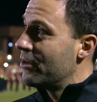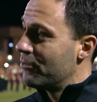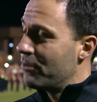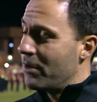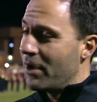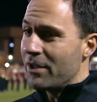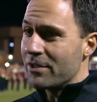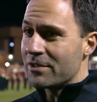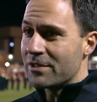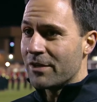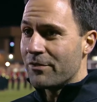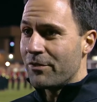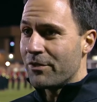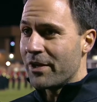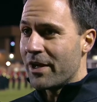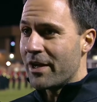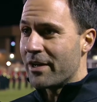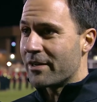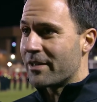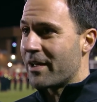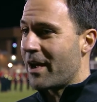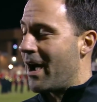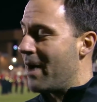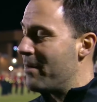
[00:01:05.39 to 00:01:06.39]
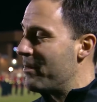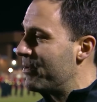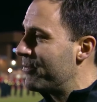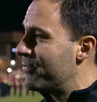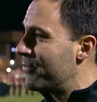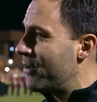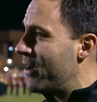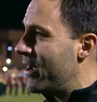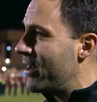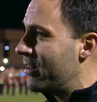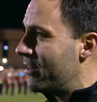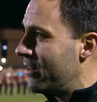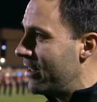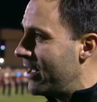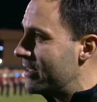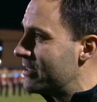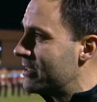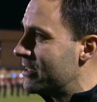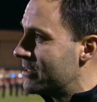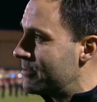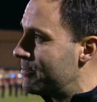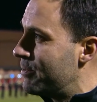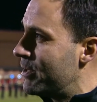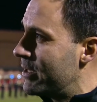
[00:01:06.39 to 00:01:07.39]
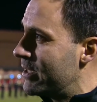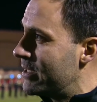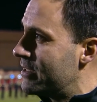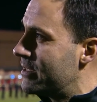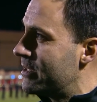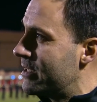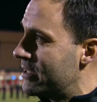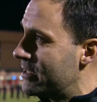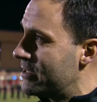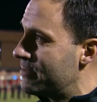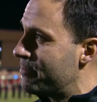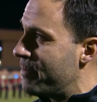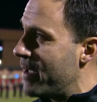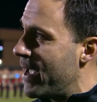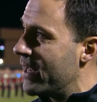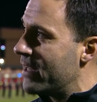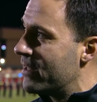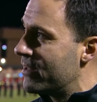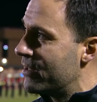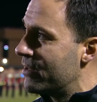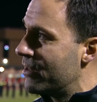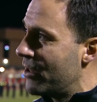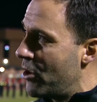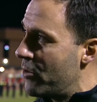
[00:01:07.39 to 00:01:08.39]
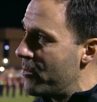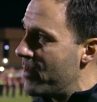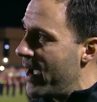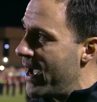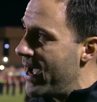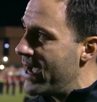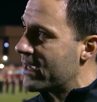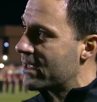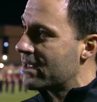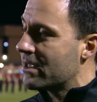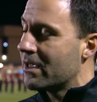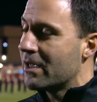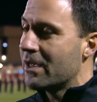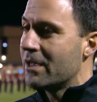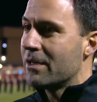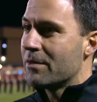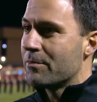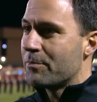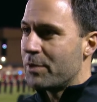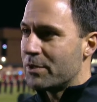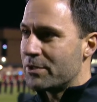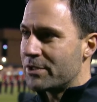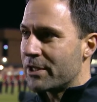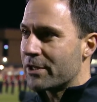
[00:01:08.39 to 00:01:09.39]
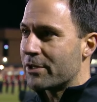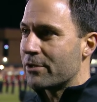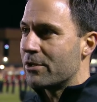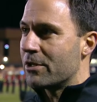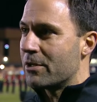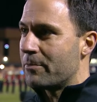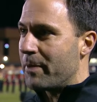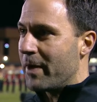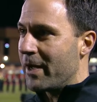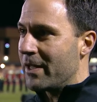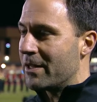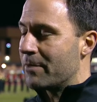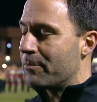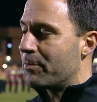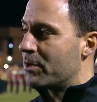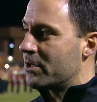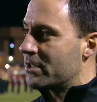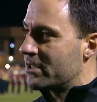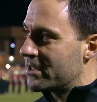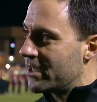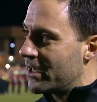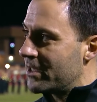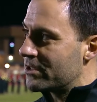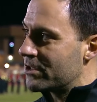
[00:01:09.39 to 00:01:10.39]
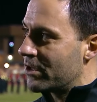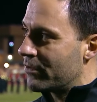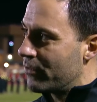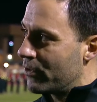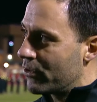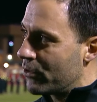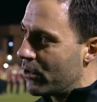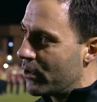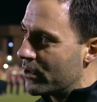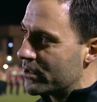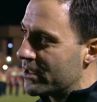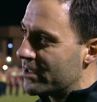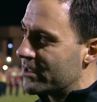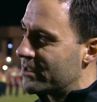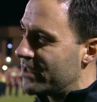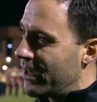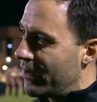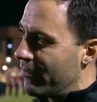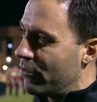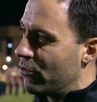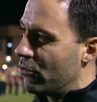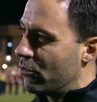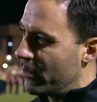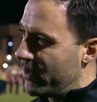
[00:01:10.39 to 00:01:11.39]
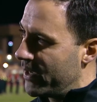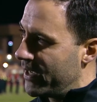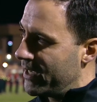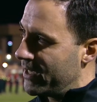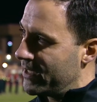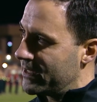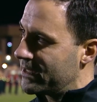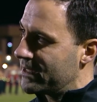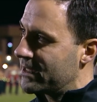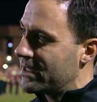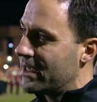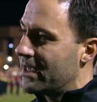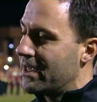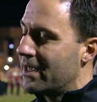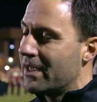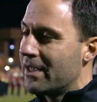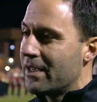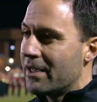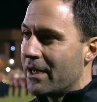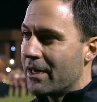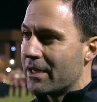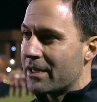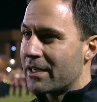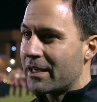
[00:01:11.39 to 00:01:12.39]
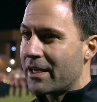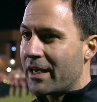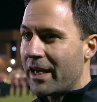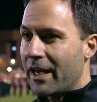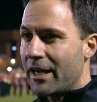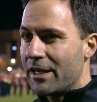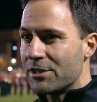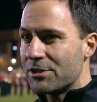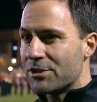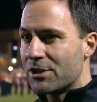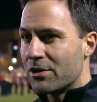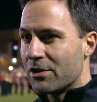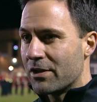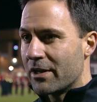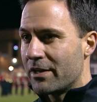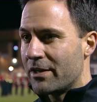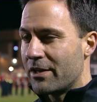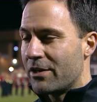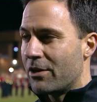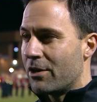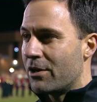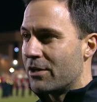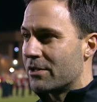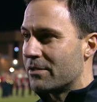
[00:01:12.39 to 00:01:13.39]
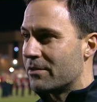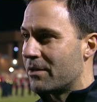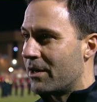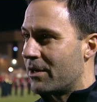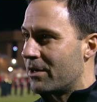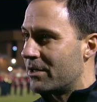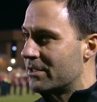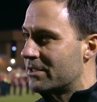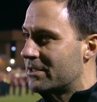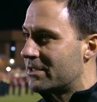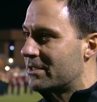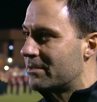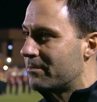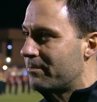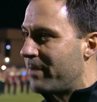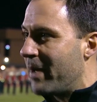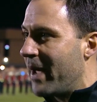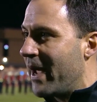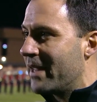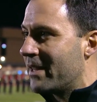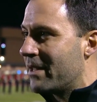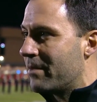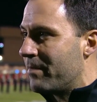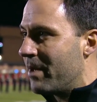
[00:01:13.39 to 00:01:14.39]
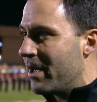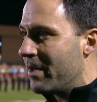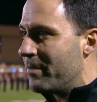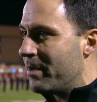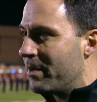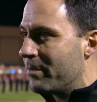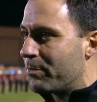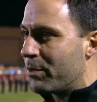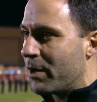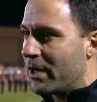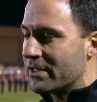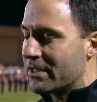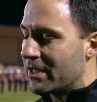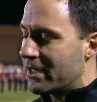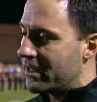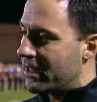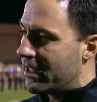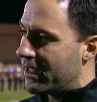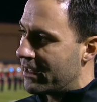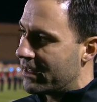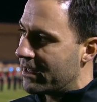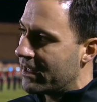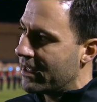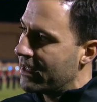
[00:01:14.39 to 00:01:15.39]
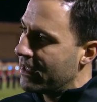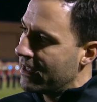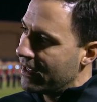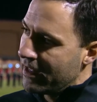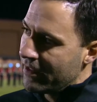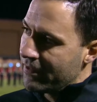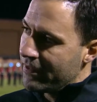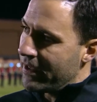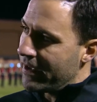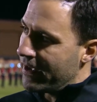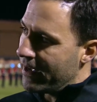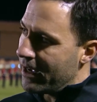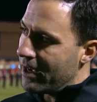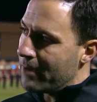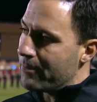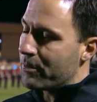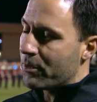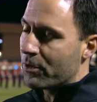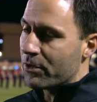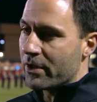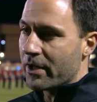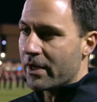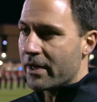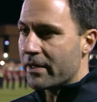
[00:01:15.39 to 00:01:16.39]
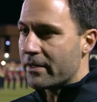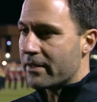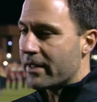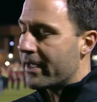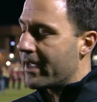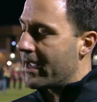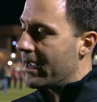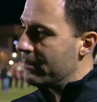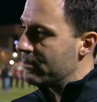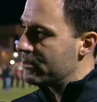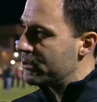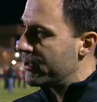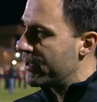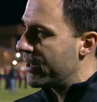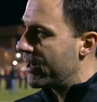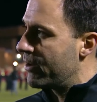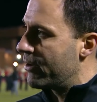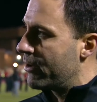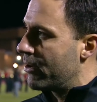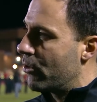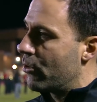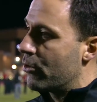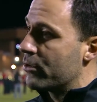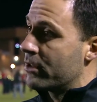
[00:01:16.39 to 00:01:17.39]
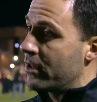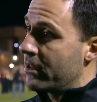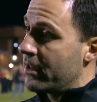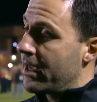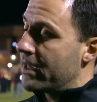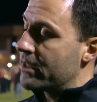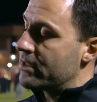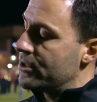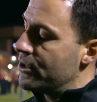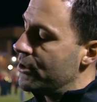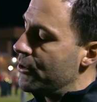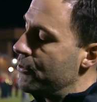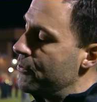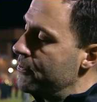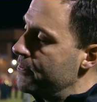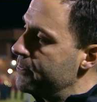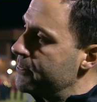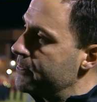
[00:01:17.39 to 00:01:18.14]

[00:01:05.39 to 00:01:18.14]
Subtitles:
Relatively uncommon for adolescents, but it's pain in the low back, particularly pain that persists over the course of several weeks. Occasionally there is pain that may be present in the hip or the hamstring area or the leg too.